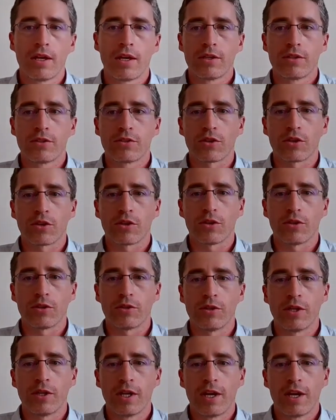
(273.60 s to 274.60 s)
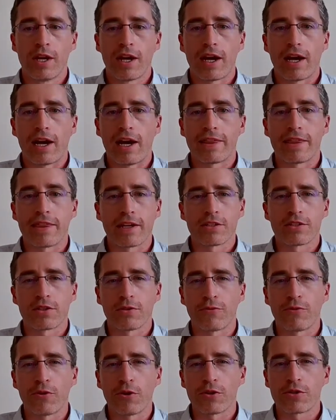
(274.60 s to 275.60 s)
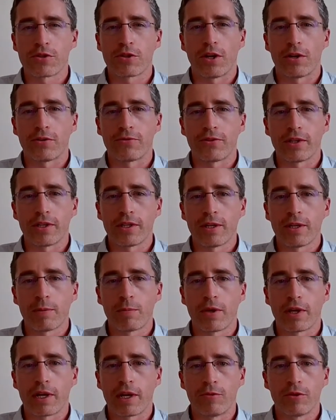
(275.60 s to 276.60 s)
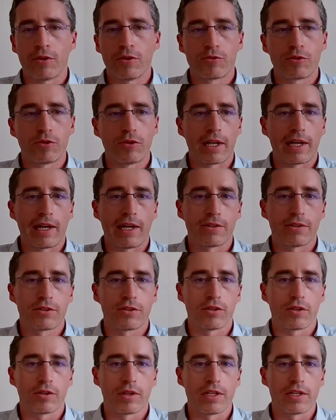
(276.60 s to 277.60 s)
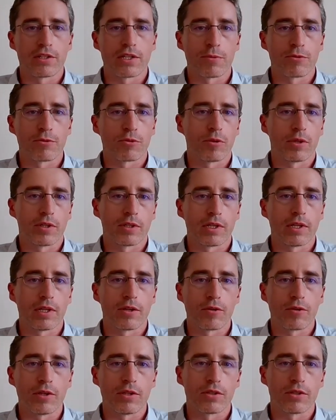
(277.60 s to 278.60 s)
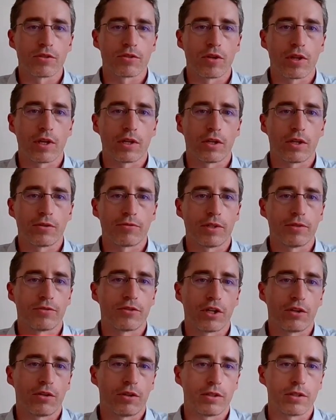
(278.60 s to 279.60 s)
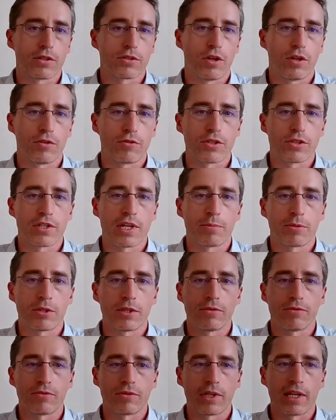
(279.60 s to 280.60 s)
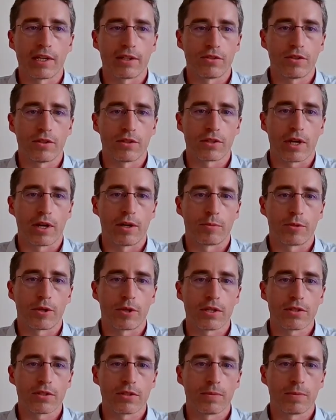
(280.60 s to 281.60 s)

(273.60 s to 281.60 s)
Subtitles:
So I think it's a first offer, but I wouldn't rule out any subsequent increases to that offer if shareholders aren't receptive to this current price.